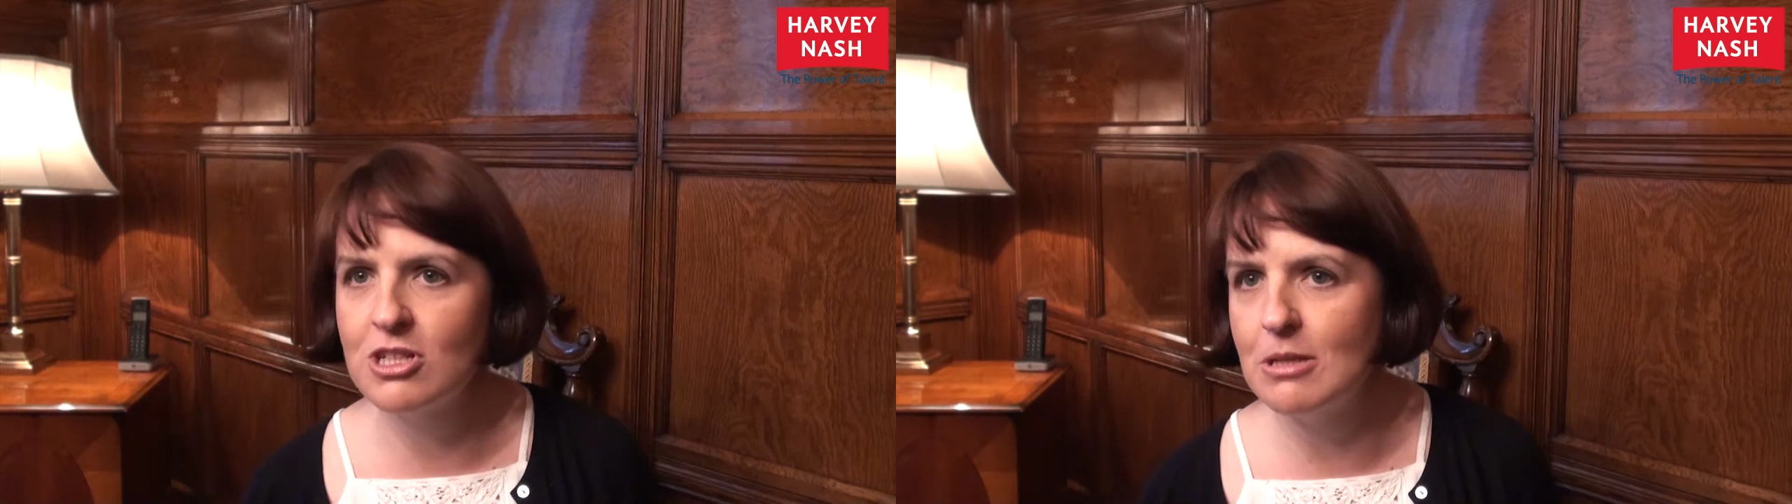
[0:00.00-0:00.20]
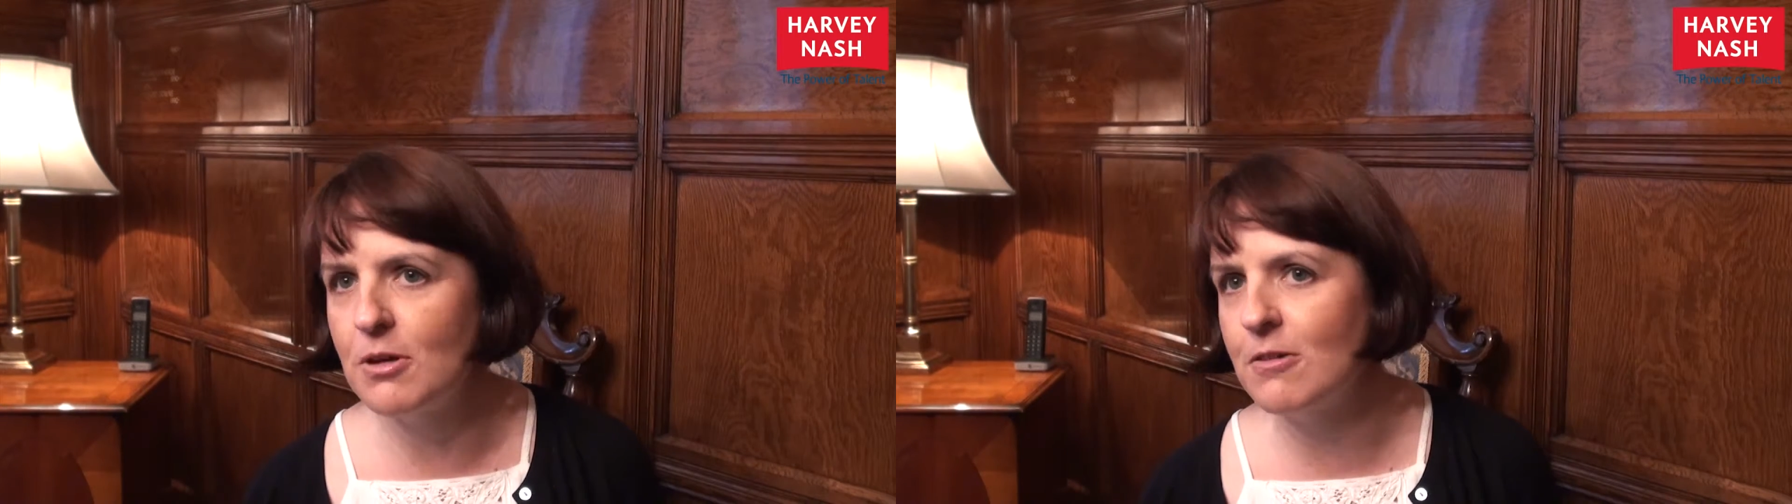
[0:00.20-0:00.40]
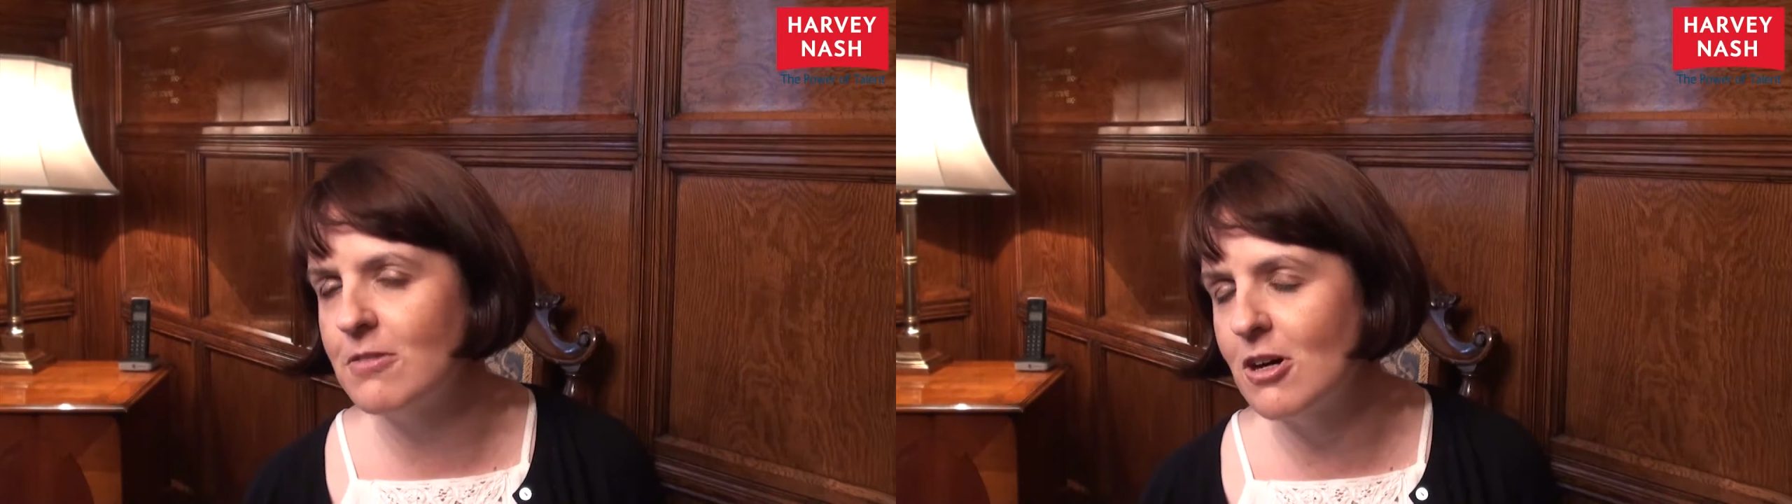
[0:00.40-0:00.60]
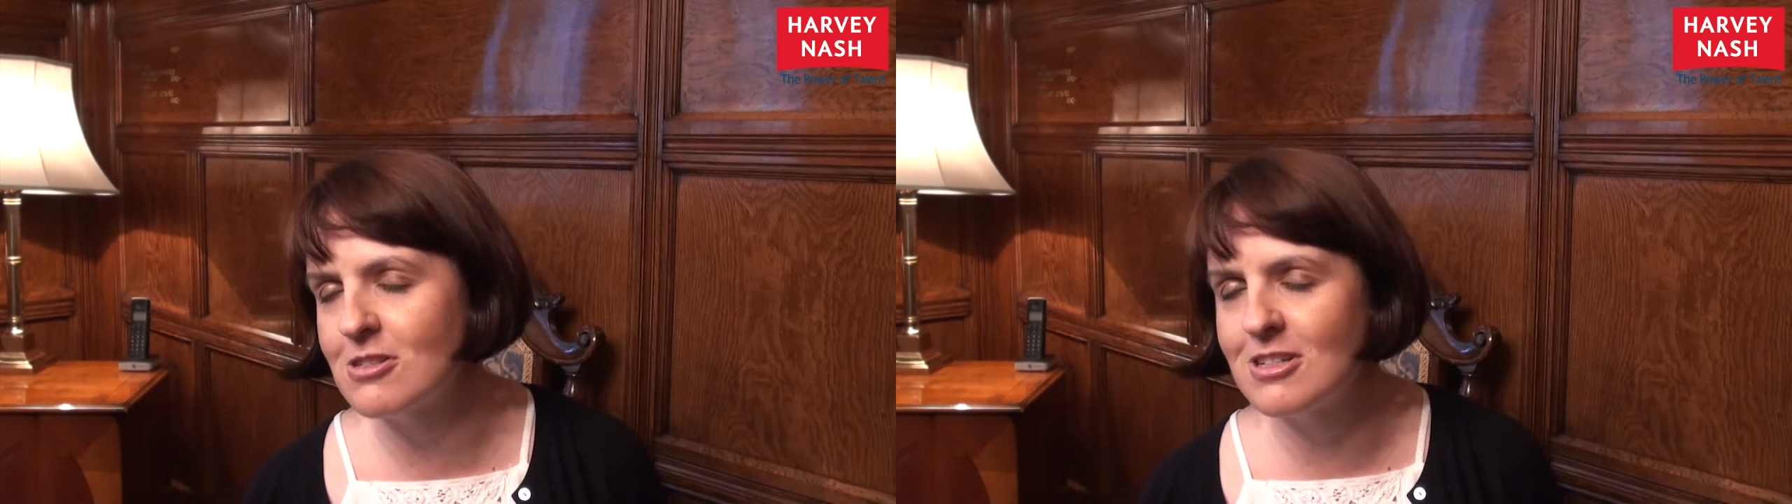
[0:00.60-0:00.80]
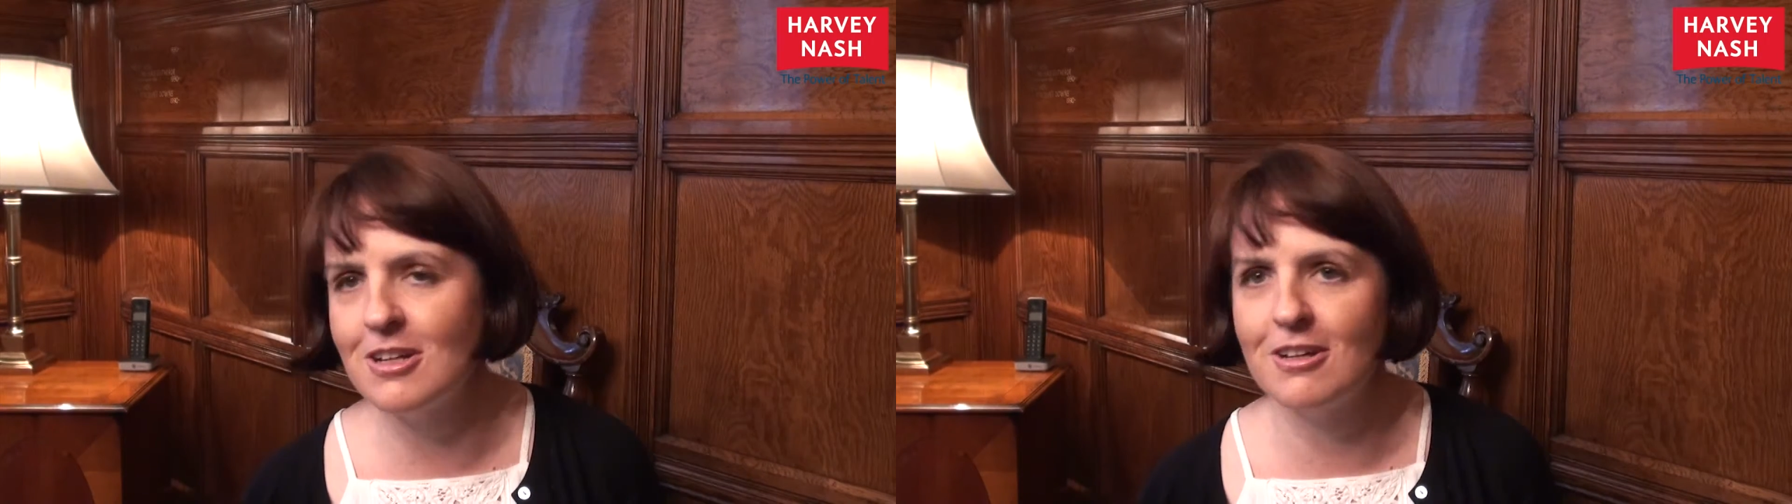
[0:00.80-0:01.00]
cheaper,
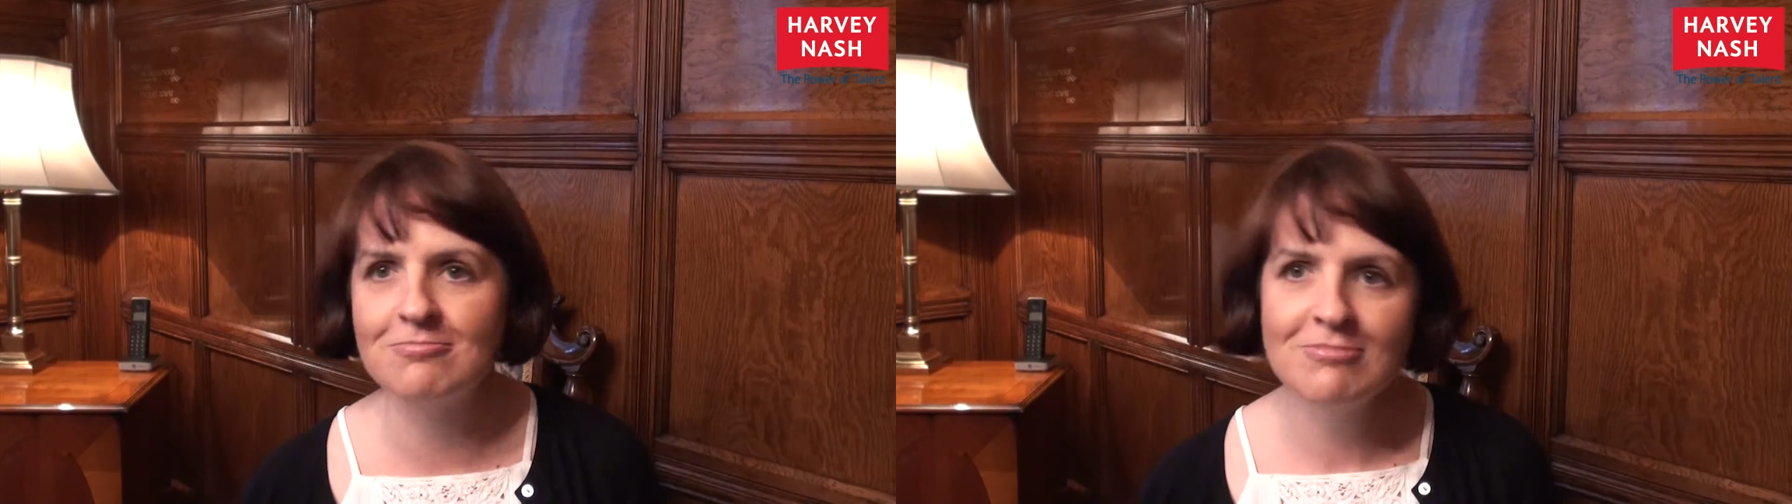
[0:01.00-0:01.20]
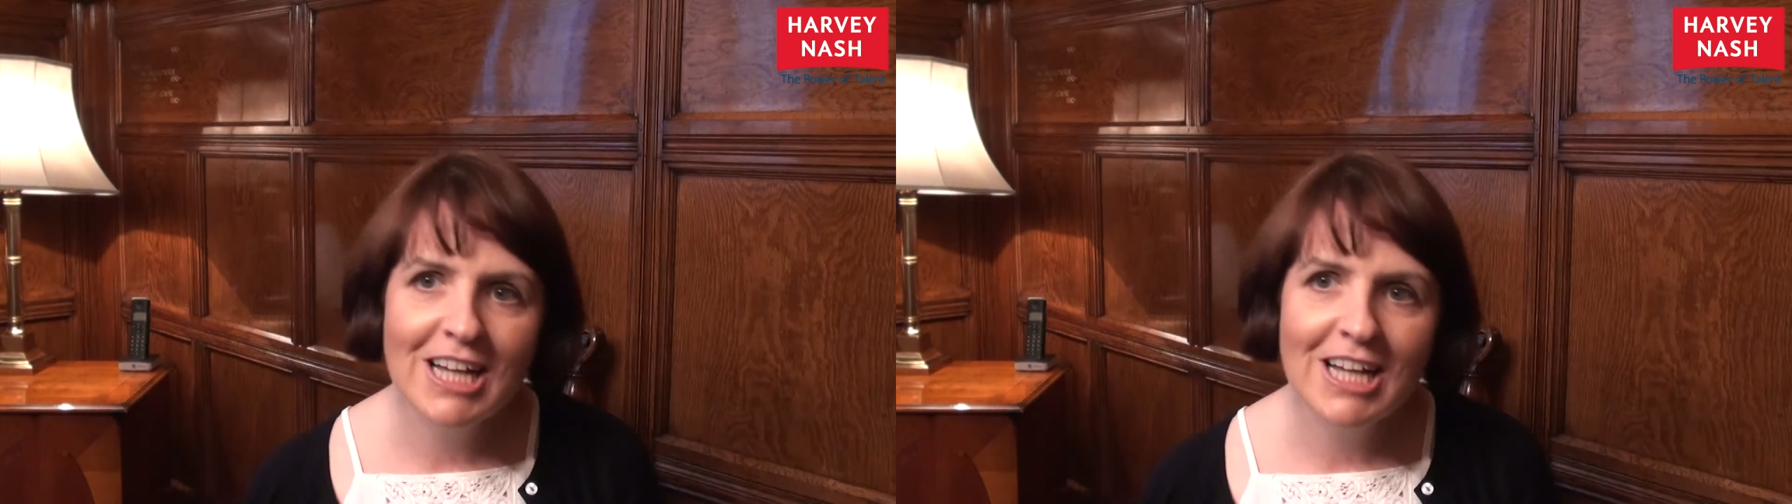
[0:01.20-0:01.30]
faster,